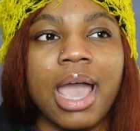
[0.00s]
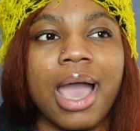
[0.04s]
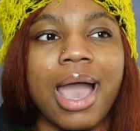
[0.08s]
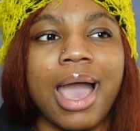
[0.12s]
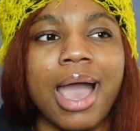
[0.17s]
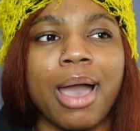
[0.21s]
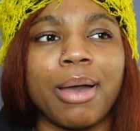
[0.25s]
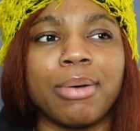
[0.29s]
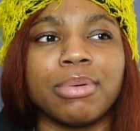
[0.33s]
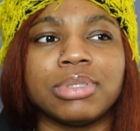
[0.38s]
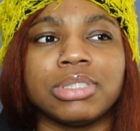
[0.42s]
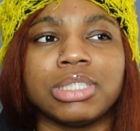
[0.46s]

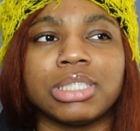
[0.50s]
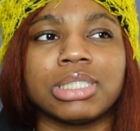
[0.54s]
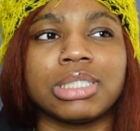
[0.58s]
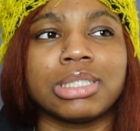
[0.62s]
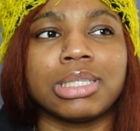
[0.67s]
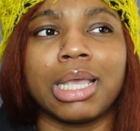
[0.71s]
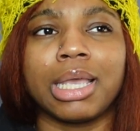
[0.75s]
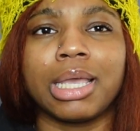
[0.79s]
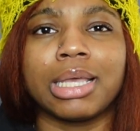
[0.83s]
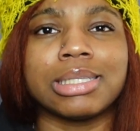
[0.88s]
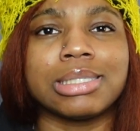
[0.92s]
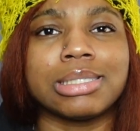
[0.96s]
I was just
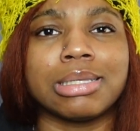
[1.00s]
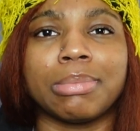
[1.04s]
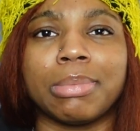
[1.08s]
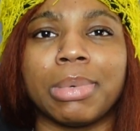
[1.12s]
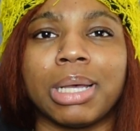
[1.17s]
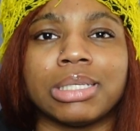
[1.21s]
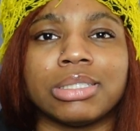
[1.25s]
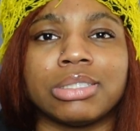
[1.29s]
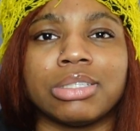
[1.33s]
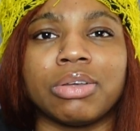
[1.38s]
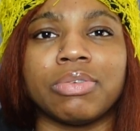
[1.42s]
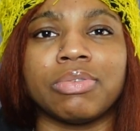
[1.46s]
thinking to
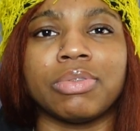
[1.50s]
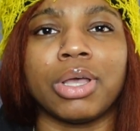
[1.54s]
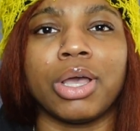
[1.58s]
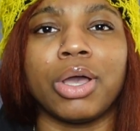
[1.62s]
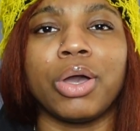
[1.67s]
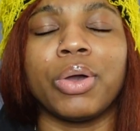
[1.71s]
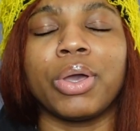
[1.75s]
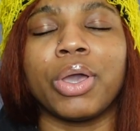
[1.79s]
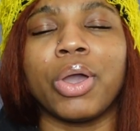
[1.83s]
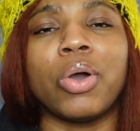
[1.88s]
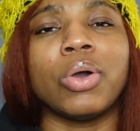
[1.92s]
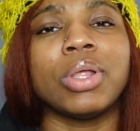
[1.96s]
myself
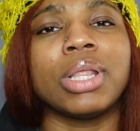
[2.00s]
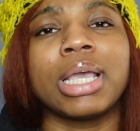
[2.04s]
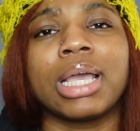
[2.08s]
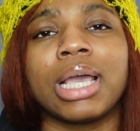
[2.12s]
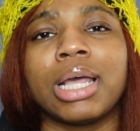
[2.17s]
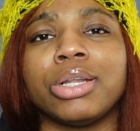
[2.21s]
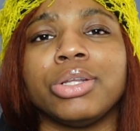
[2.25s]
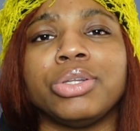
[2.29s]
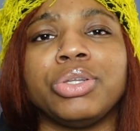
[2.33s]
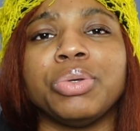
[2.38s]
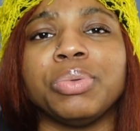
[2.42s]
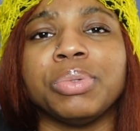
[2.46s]
like, okay, all I
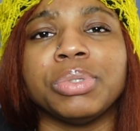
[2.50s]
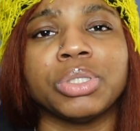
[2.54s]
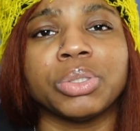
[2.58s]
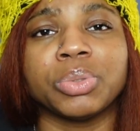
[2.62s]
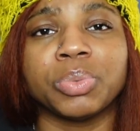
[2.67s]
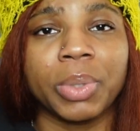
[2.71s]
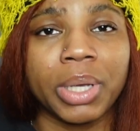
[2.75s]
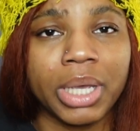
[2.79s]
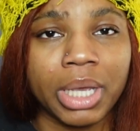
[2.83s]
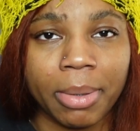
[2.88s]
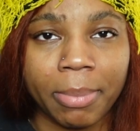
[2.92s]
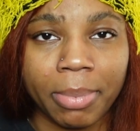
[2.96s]
gotta do is
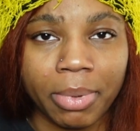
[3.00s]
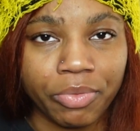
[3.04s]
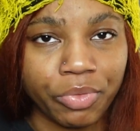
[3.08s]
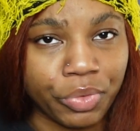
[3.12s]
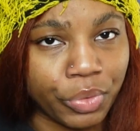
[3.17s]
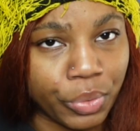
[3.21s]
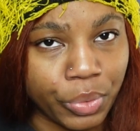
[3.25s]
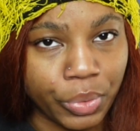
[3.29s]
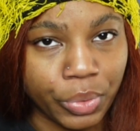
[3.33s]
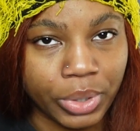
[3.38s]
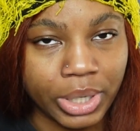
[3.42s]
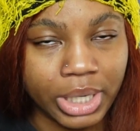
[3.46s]
just wake up and
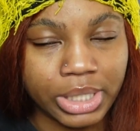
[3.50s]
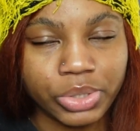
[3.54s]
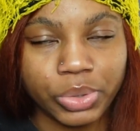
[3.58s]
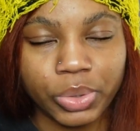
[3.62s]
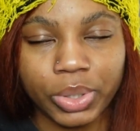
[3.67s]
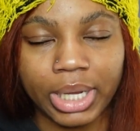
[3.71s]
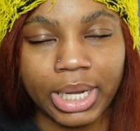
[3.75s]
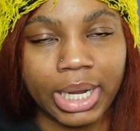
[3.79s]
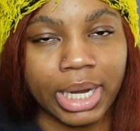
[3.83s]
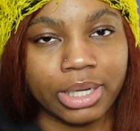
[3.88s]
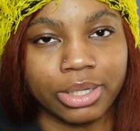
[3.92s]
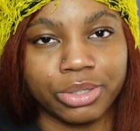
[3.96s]
record. That's
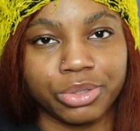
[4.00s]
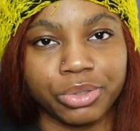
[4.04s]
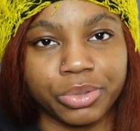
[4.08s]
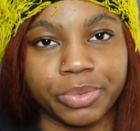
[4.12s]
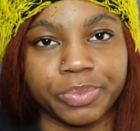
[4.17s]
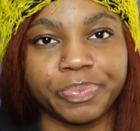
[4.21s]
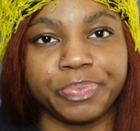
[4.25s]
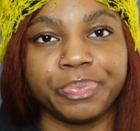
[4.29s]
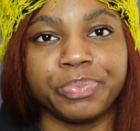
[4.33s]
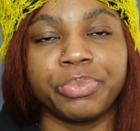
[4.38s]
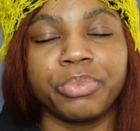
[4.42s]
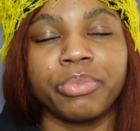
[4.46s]
all I gotta
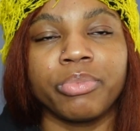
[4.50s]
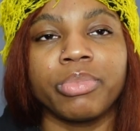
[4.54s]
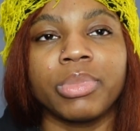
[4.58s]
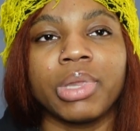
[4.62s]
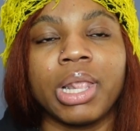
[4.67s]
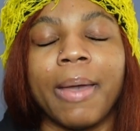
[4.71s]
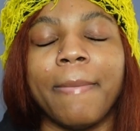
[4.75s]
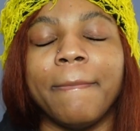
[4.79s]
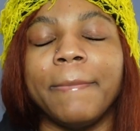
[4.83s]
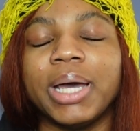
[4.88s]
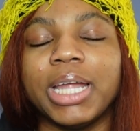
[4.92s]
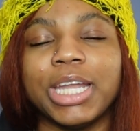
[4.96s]
do.
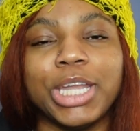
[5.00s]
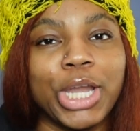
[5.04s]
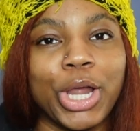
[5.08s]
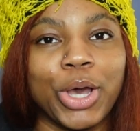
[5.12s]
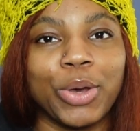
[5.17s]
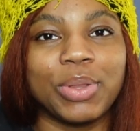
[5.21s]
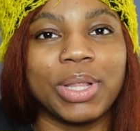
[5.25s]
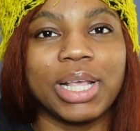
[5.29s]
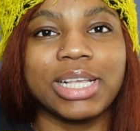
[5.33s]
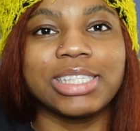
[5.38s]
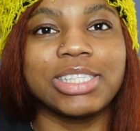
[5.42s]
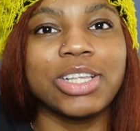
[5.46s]
But
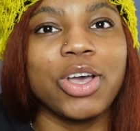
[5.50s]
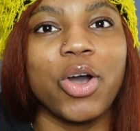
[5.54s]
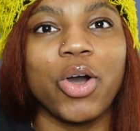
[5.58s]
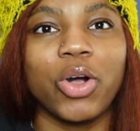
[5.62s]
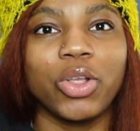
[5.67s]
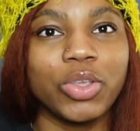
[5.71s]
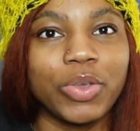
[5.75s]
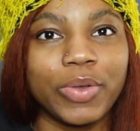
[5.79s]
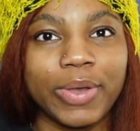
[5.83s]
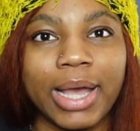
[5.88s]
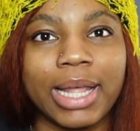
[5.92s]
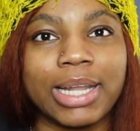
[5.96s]
no, that's not
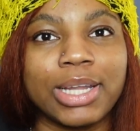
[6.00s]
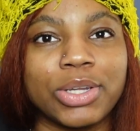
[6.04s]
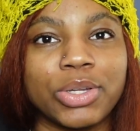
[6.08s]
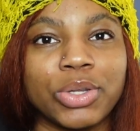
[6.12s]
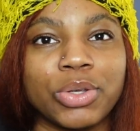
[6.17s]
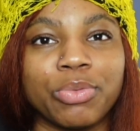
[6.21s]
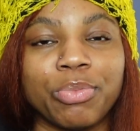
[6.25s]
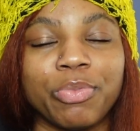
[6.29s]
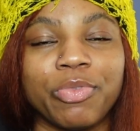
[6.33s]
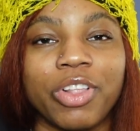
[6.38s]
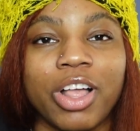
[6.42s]
all you gotta do.